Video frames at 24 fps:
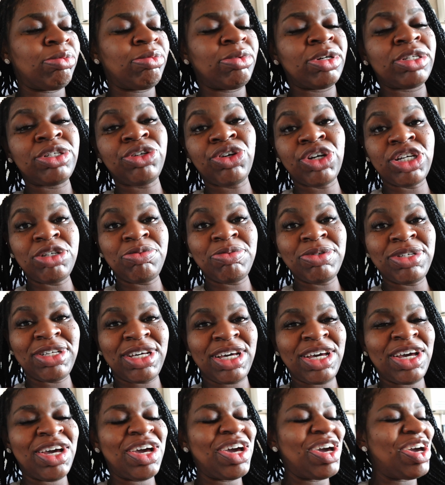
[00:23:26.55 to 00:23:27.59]
It's Christmas
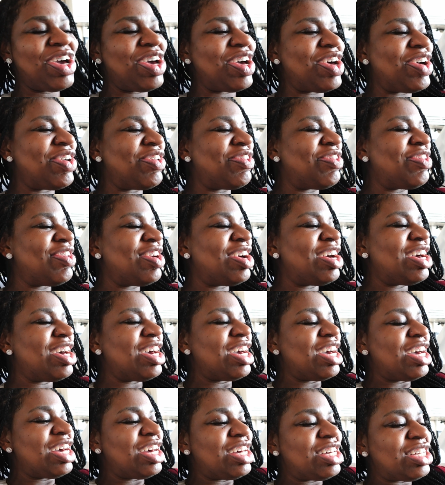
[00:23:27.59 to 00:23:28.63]
Eve,
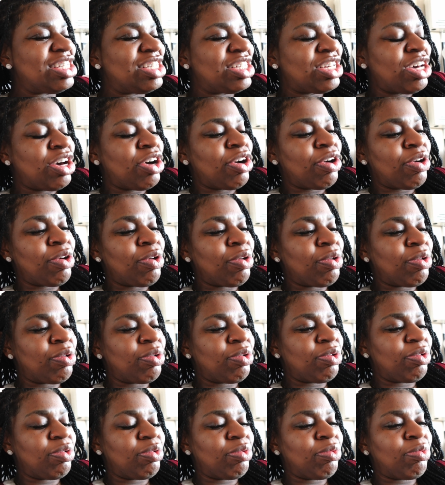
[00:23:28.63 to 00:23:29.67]

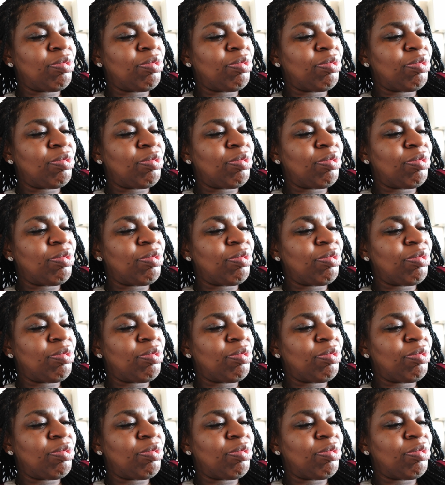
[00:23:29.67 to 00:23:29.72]
so